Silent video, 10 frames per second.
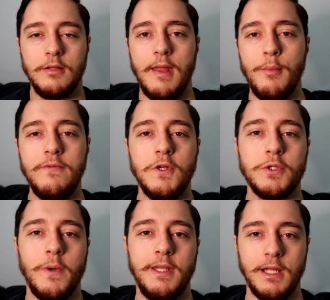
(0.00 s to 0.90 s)
Now moving on
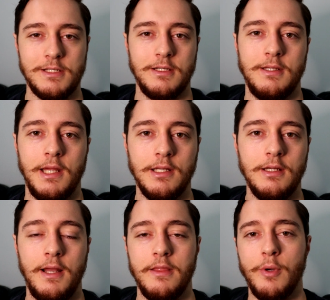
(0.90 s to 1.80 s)
to our next
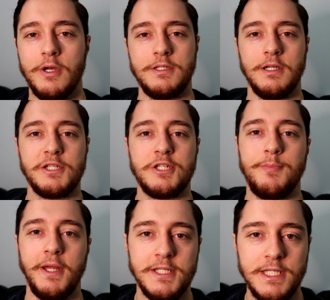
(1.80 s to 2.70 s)
contender and the most
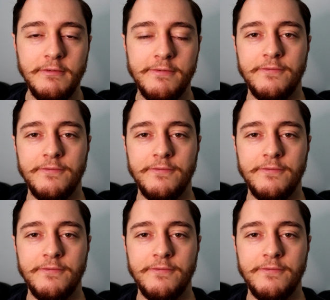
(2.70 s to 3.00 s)
expensive